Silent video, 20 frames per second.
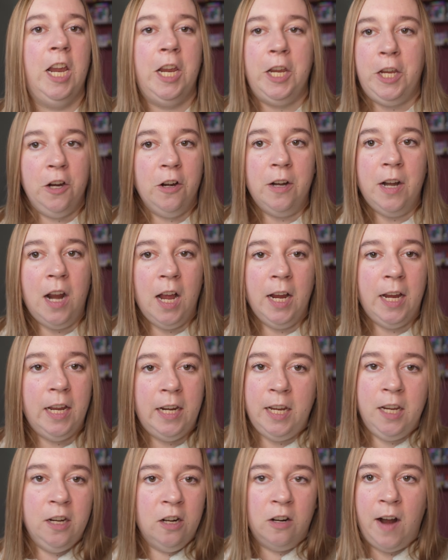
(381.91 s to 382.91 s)
You're not
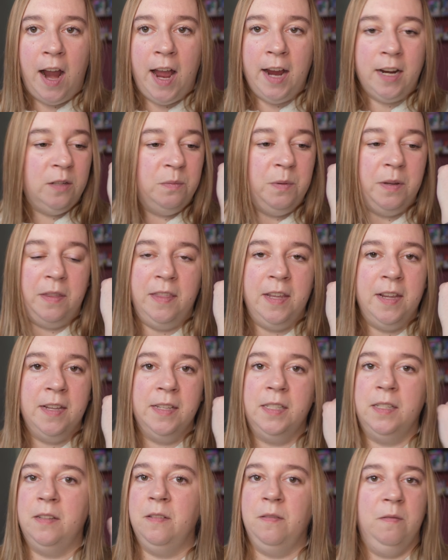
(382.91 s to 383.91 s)
going to interact with
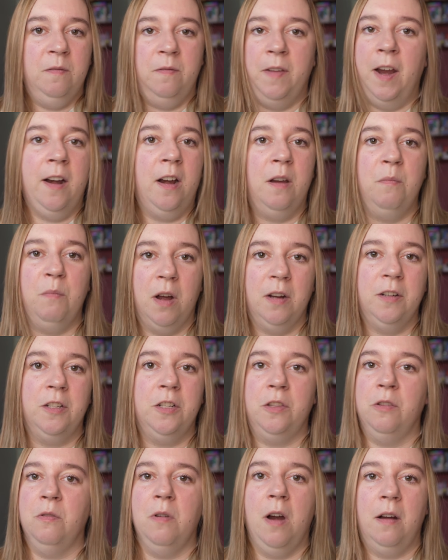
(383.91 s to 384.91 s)
this very
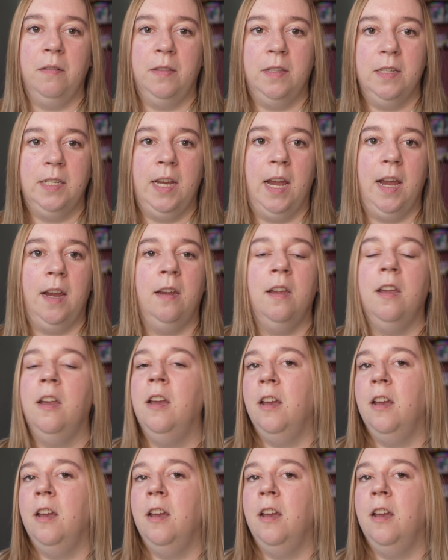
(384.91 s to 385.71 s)
much throughout the day.